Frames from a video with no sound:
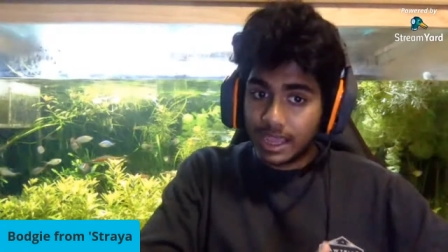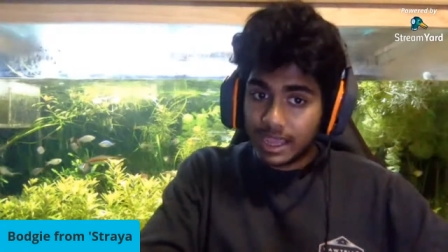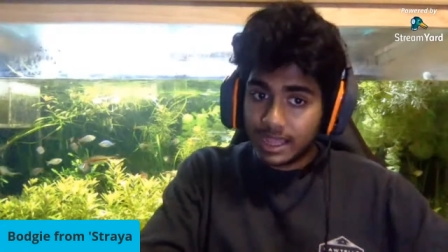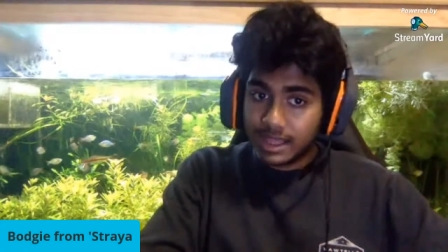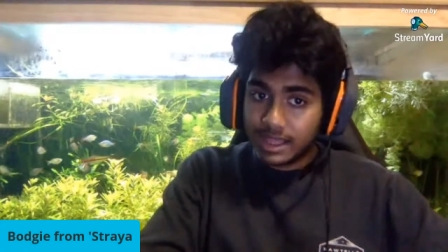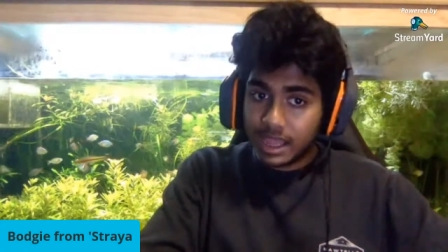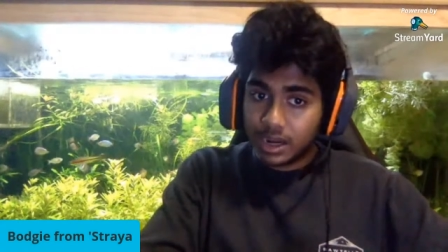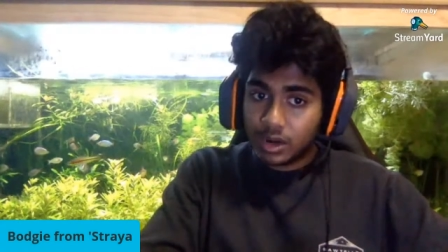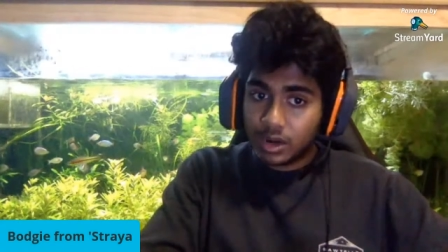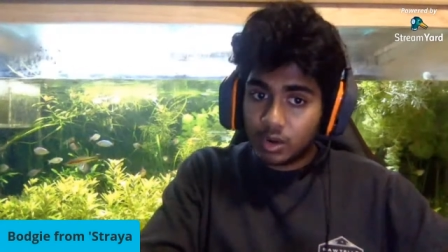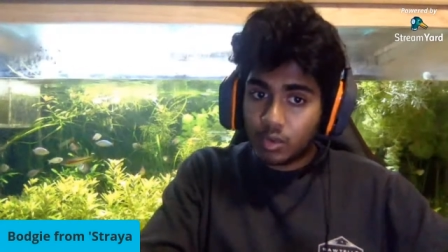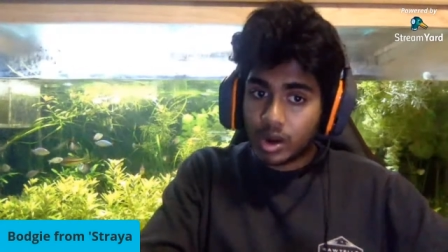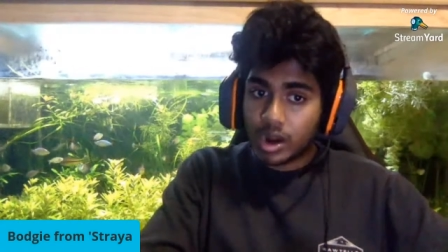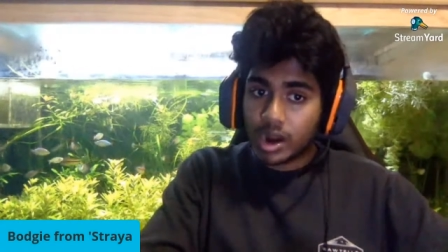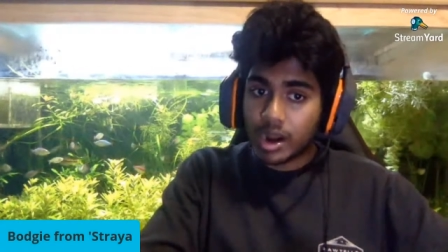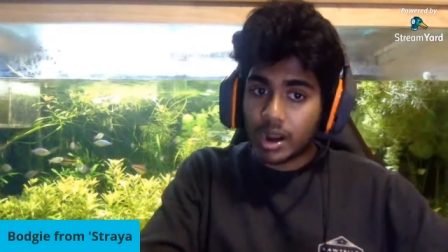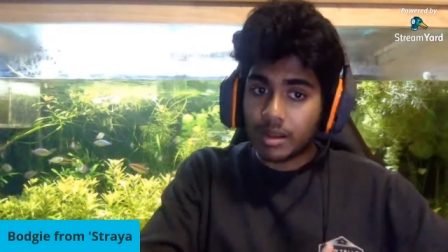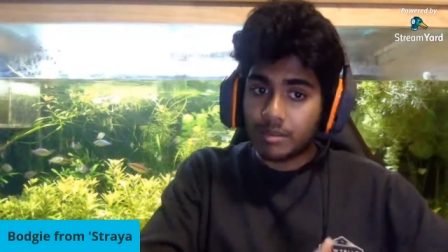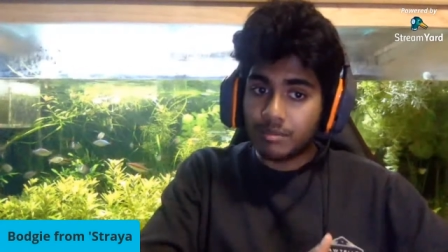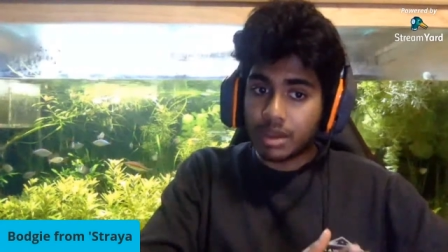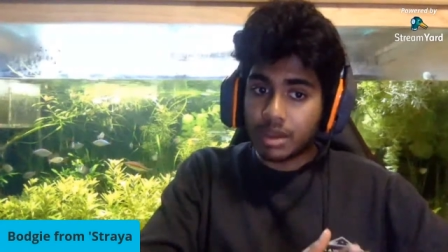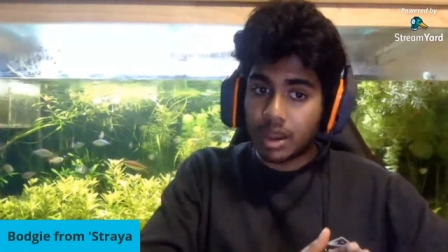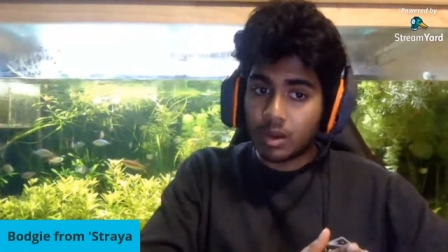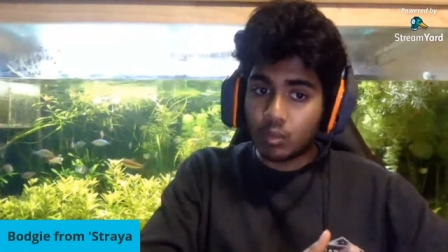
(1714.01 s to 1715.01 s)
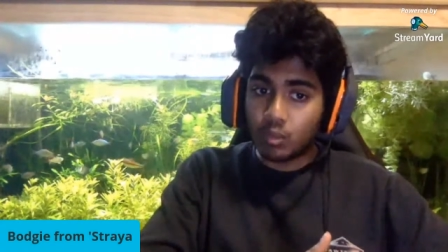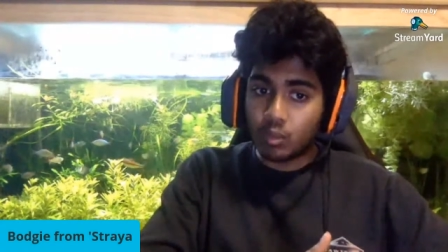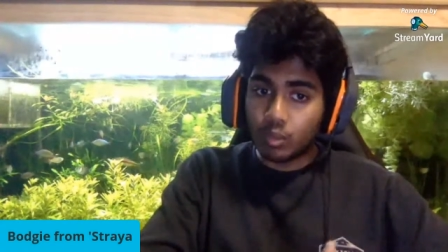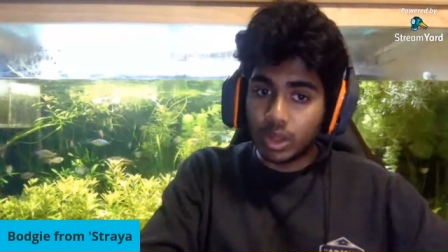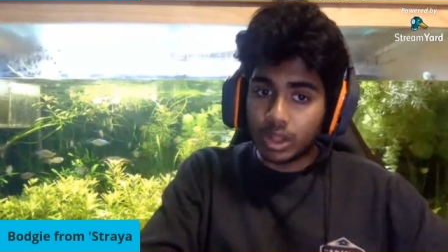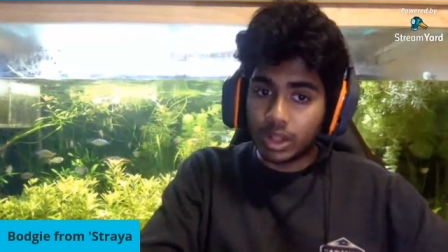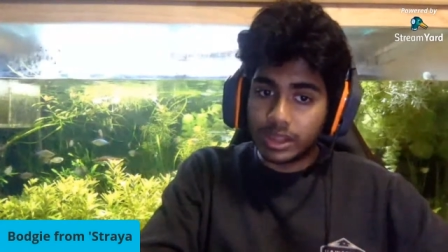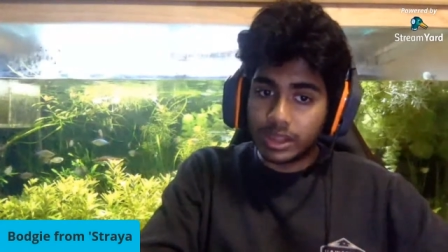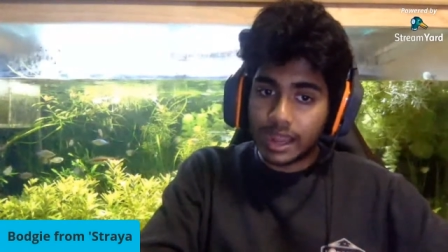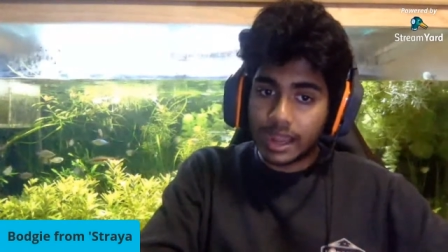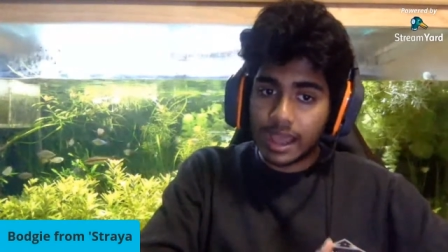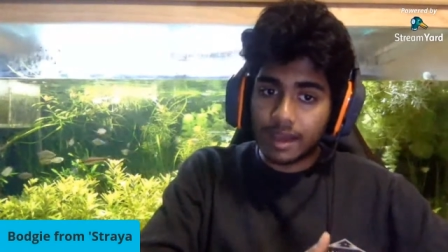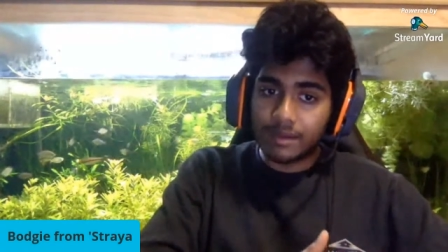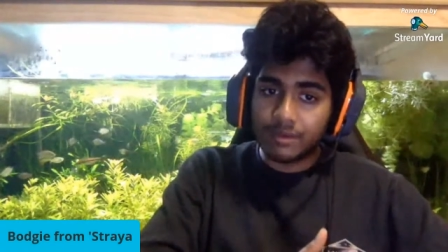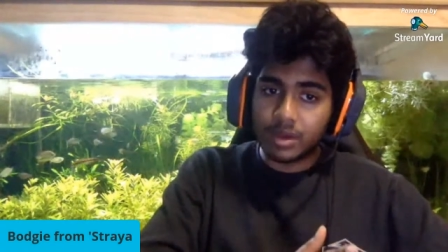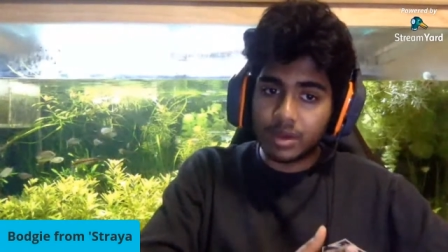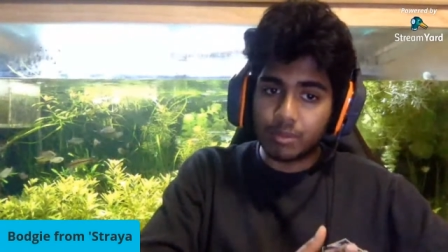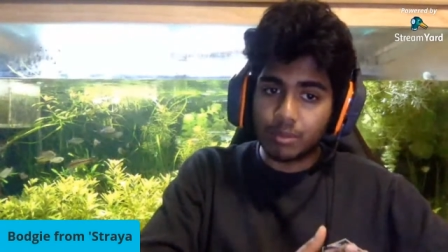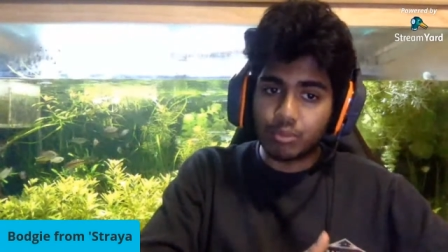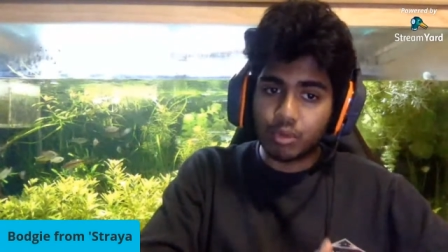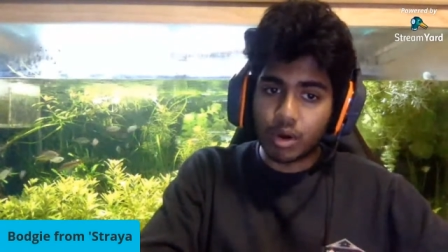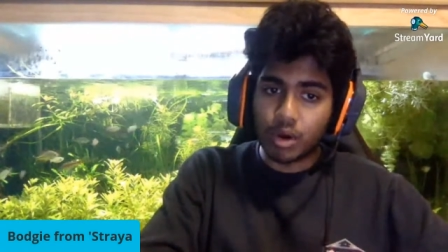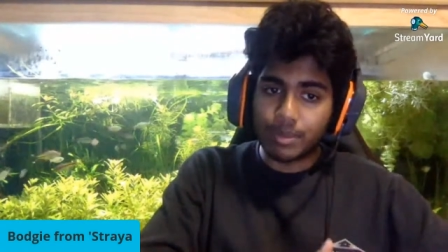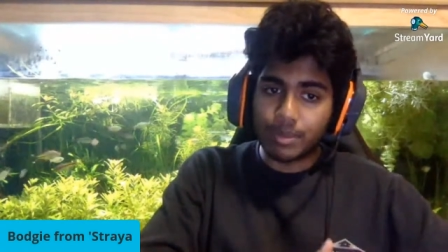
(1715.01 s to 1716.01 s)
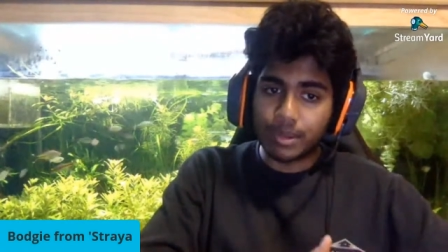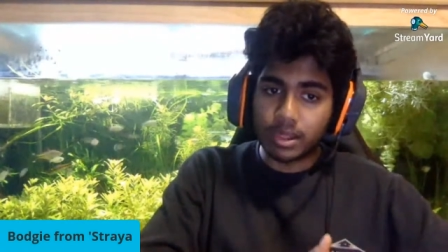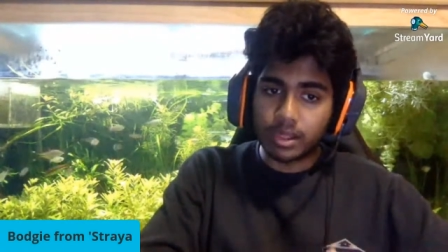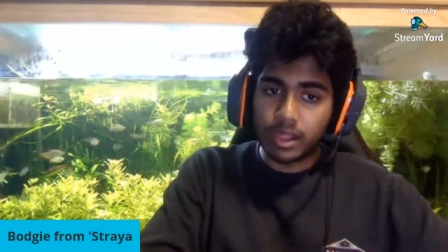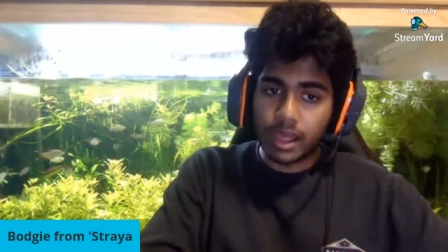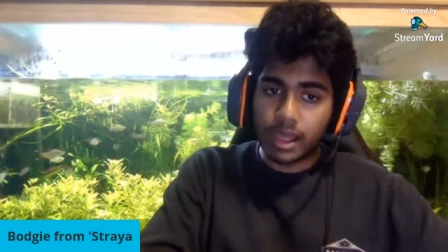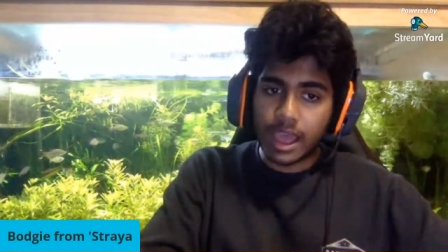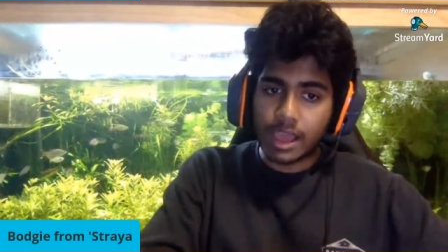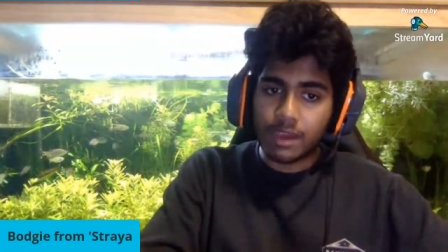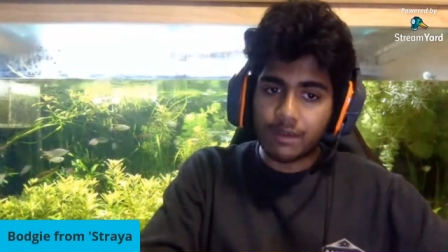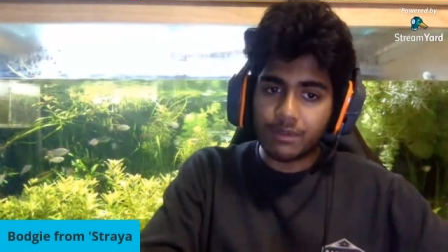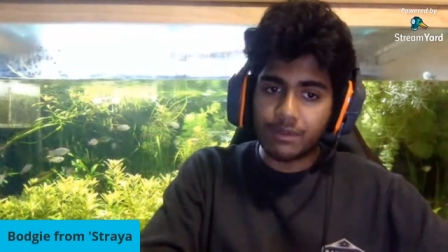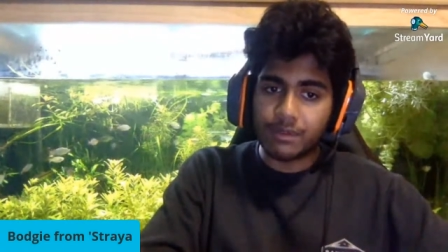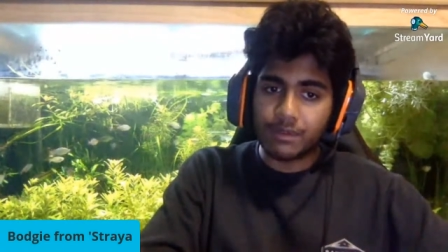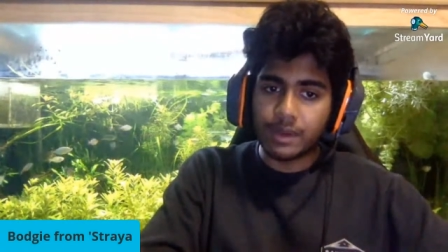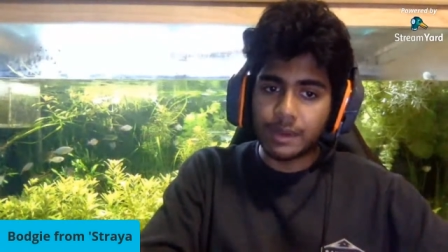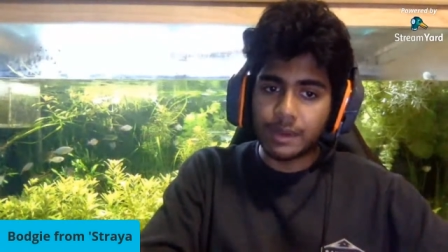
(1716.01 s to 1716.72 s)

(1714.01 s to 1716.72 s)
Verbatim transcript: in that aquarium and will it have a proper life